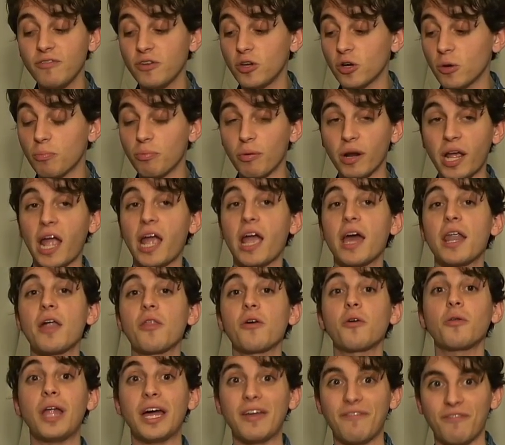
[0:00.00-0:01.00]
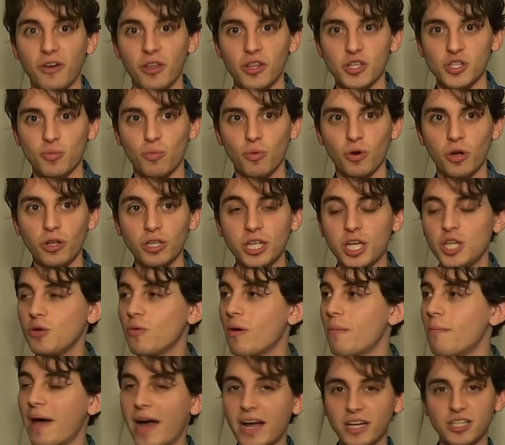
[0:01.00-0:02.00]
You're bringing another life into this world. Can you
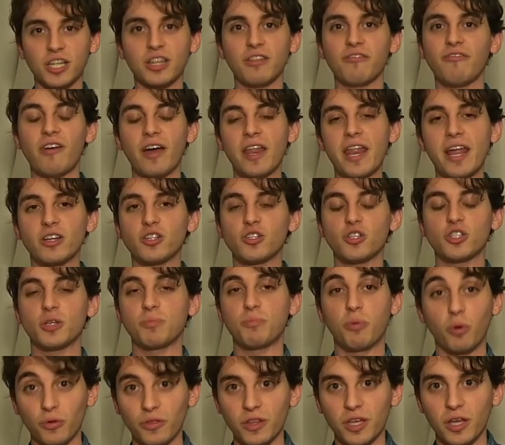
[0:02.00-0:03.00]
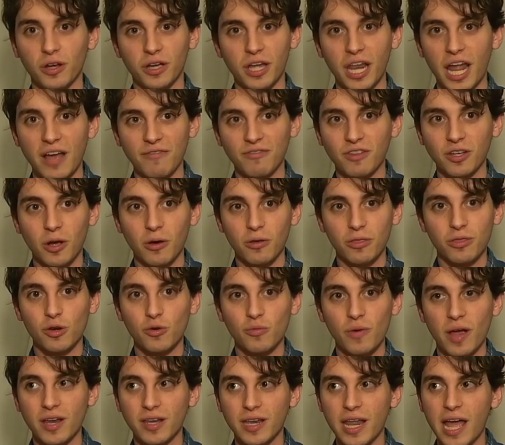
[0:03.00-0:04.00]
imagine the financial support that you're gonna have to go through
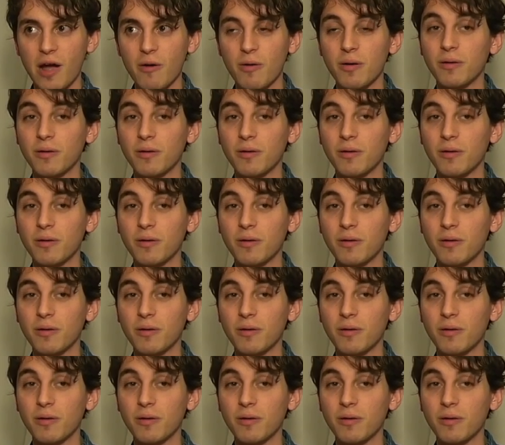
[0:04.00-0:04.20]
right now?